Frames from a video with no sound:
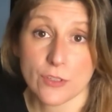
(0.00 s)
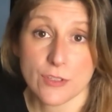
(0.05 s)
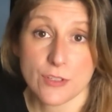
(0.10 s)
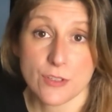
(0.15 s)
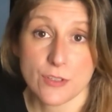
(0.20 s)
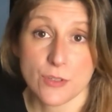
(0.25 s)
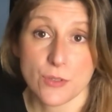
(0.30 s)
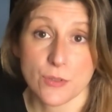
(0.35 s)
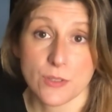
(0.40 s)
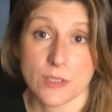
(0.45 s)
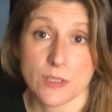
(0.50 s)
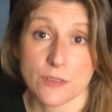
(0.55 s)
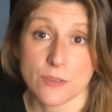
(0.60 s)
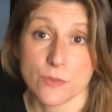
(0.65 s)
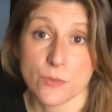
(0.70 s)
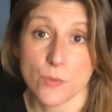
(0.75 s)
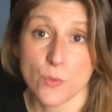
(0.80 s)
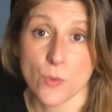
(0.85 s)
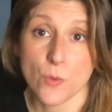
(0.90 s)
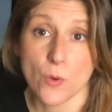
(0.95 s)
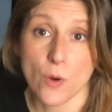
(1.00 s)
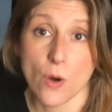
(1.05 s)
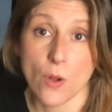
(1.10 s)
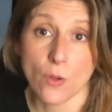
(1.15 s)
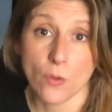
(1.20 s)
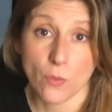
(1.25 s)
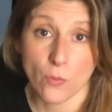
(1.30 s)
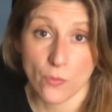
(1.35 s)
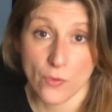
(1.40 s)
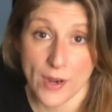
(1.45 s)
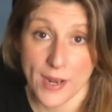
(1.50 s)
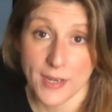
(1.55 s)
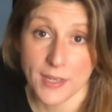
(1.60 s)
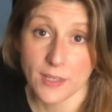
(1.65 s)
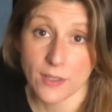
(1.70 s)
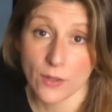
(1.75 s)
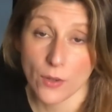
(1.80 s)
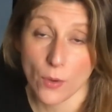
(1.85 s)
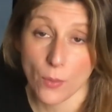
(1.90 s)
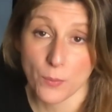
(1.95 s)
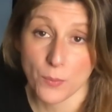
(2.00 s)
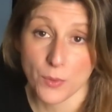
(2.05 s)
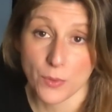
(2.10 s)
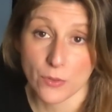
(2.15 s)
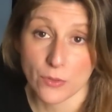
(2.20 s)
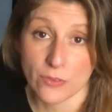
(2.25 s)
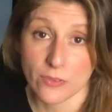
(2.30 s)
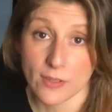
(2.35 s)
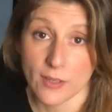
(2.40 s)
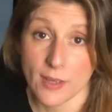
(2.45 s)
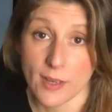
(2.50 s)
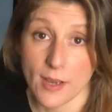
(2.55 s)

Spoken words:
students who already know music,